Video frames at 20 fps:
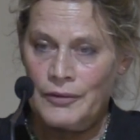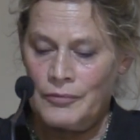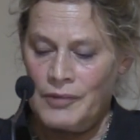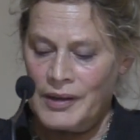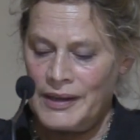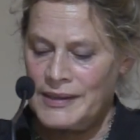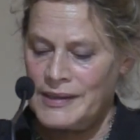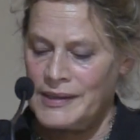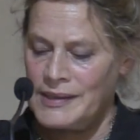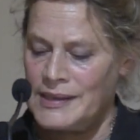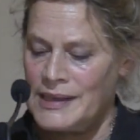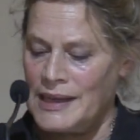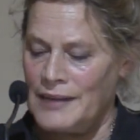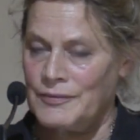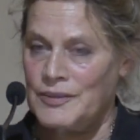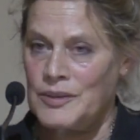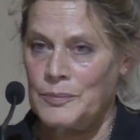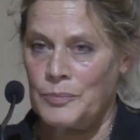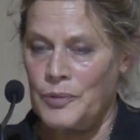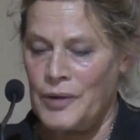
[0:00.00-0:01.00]
writers
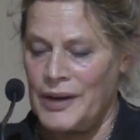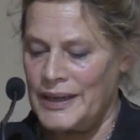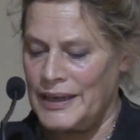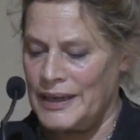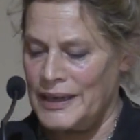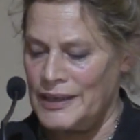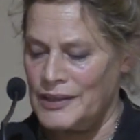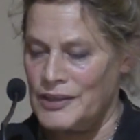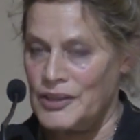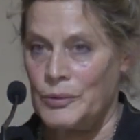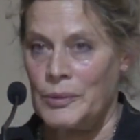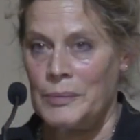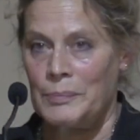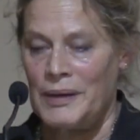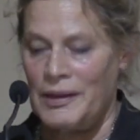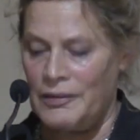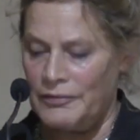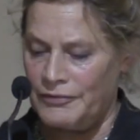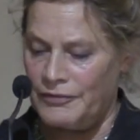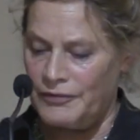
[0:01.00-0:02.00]
have to break into
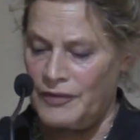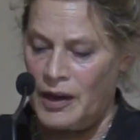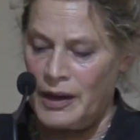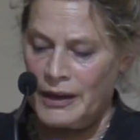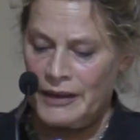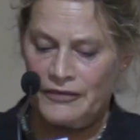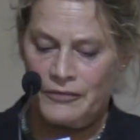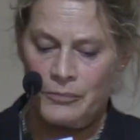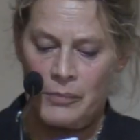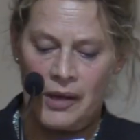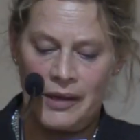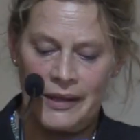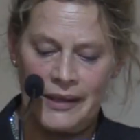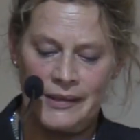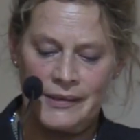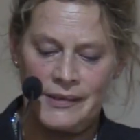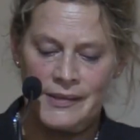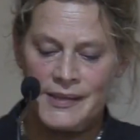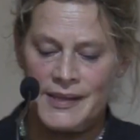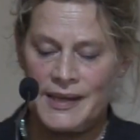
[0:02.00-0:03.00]
about 5
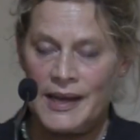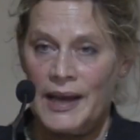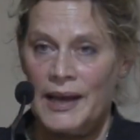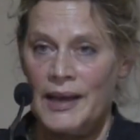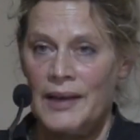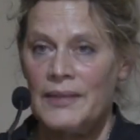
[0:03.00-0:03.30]
minds.